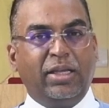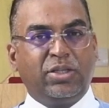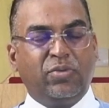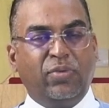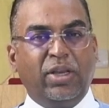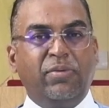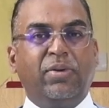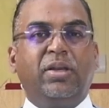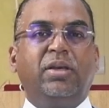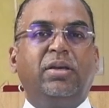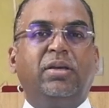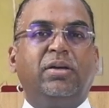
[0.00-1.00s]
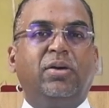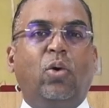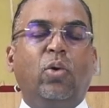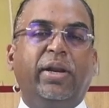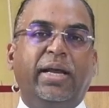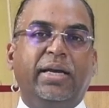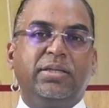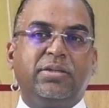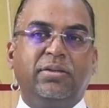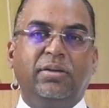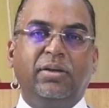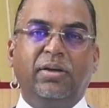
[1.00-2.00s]
it's very, very
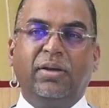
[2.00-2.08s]
organized.